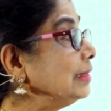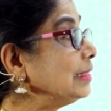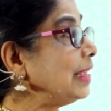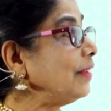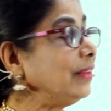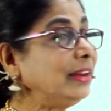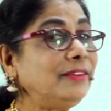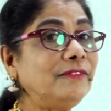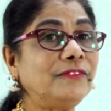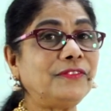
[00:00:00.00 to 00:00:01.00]

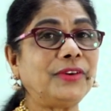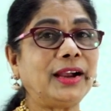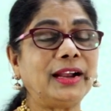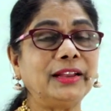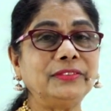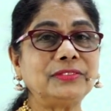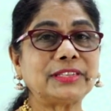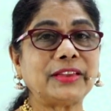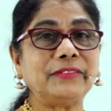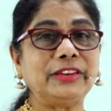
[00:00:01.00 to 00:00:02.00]
7, 5,
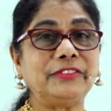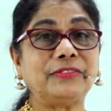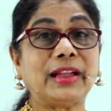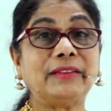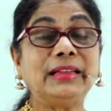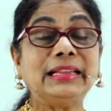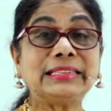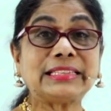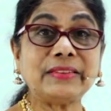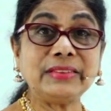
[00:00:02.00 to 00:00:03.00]
75.
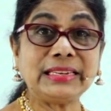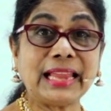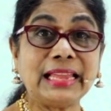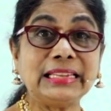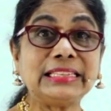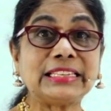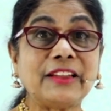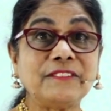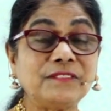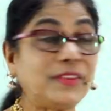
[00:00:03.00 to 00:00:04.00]
7 tens,
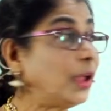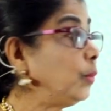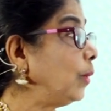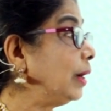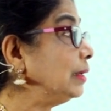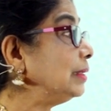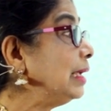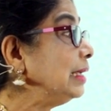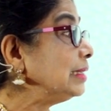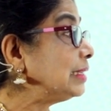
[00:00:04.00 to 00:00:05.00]
5 1.
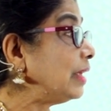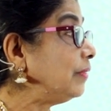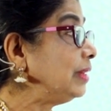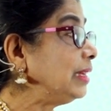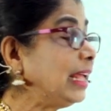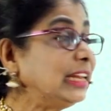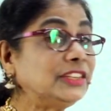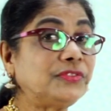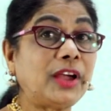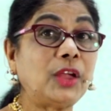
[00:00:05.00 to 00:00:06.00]
7
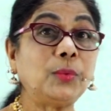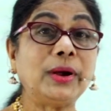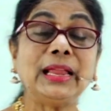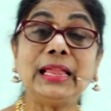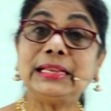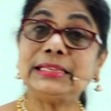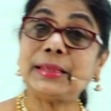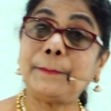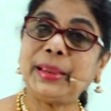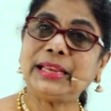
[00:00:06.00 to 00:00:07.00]
tens, 5 1 is
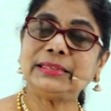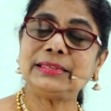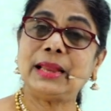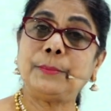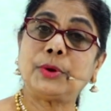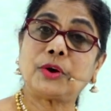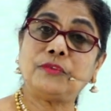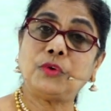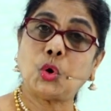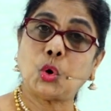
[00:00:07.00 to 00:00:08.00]
the biggest number
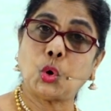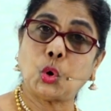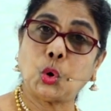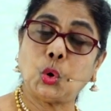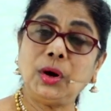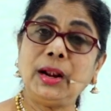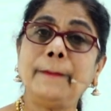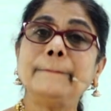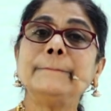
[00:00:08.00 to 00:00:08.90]
of all